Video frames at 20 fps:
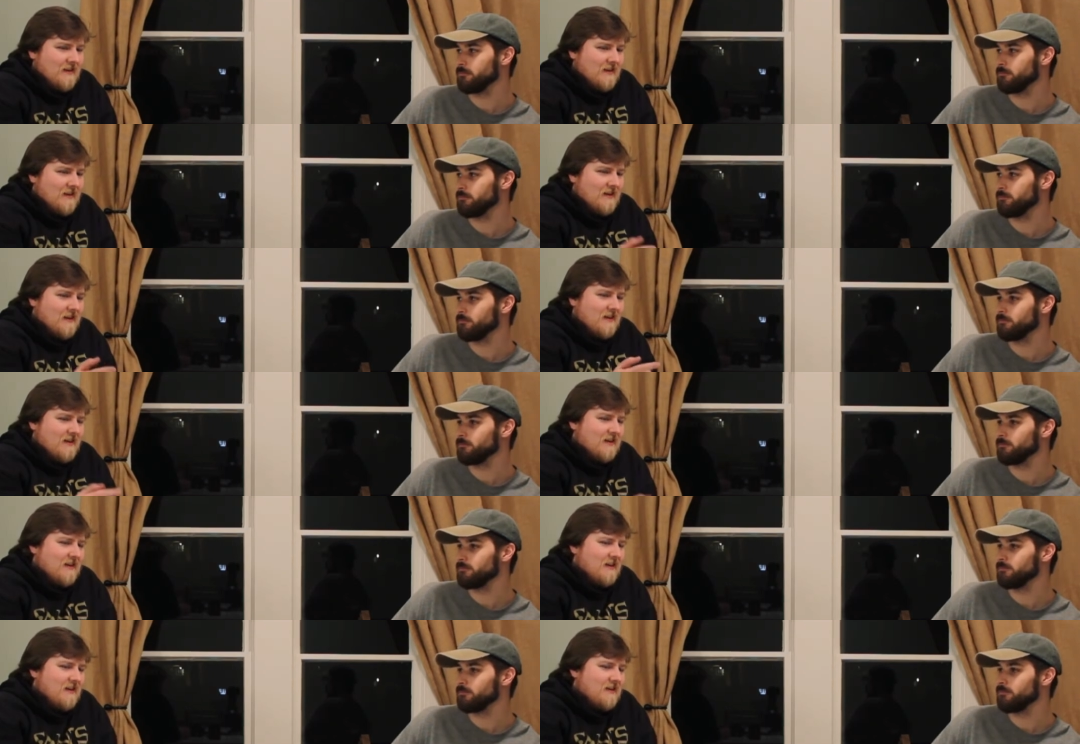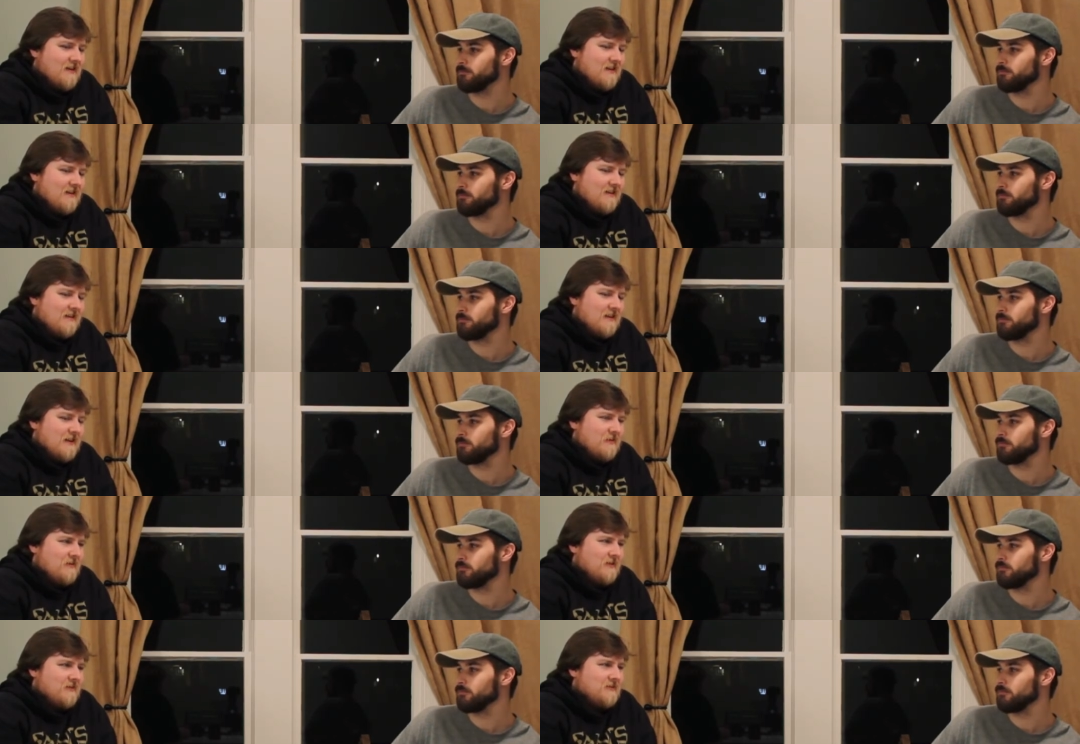Speaker 1: And then uh,
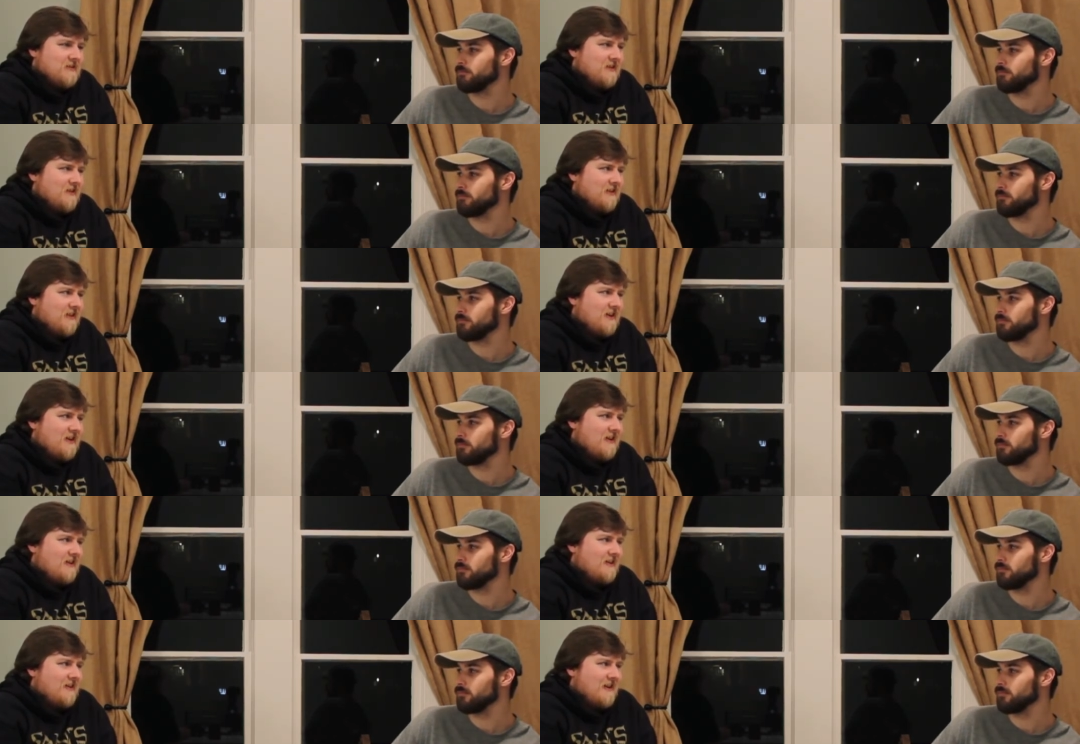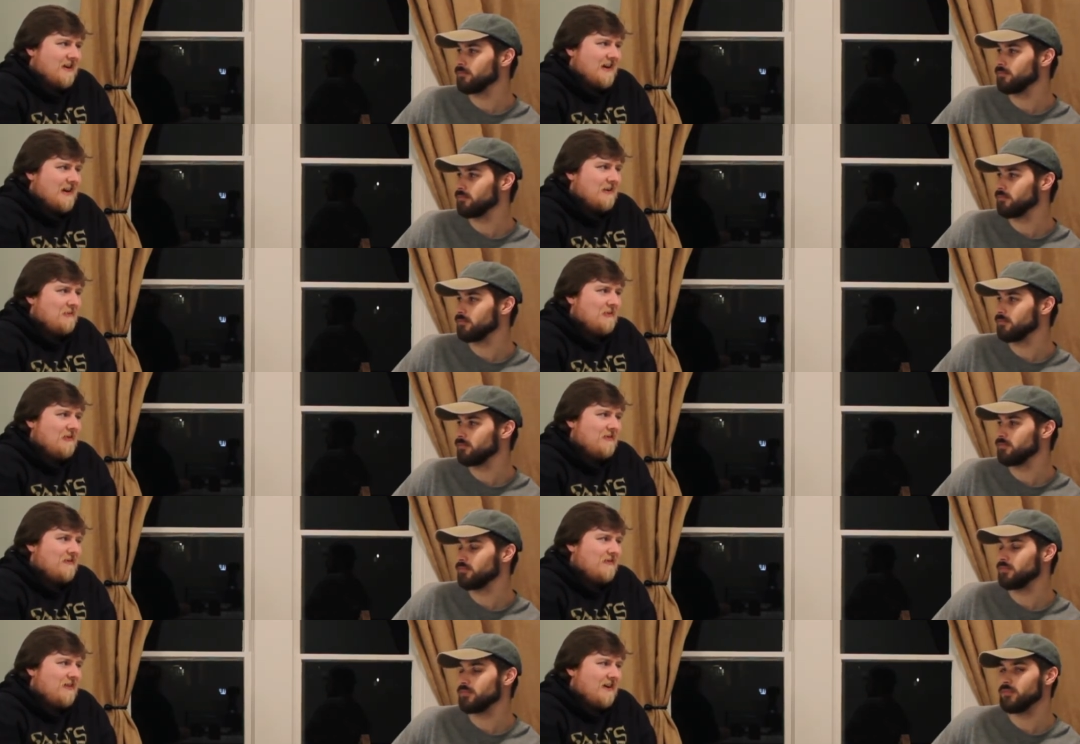and they want to sell the Conor
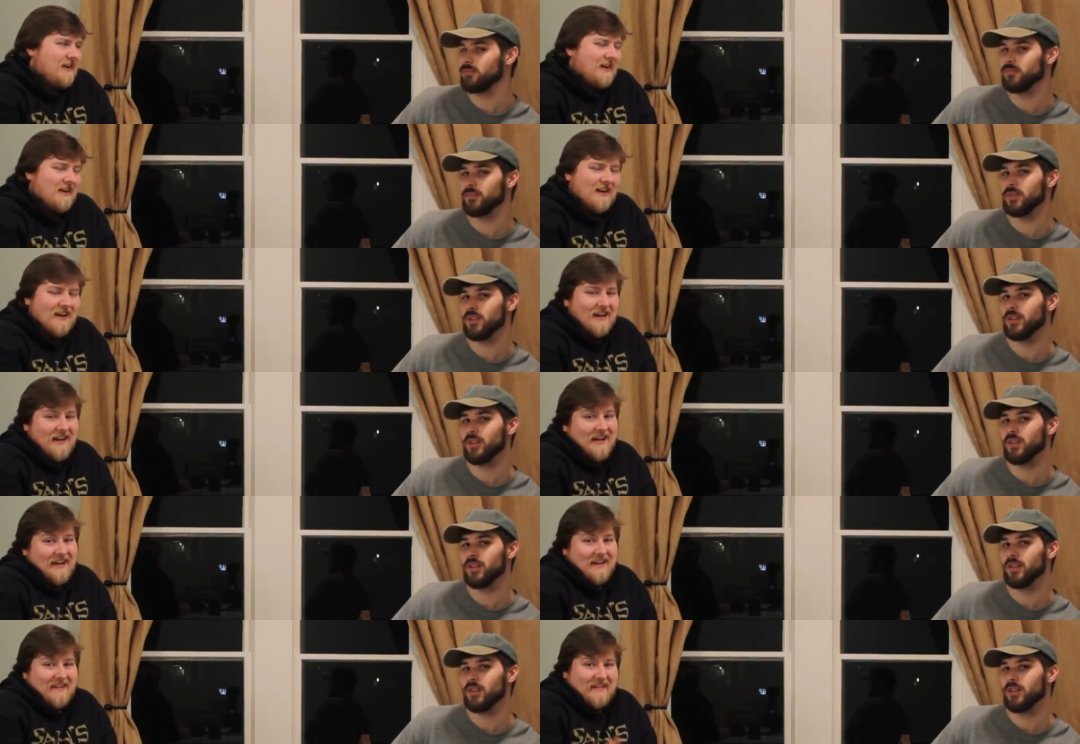Cowboy fight.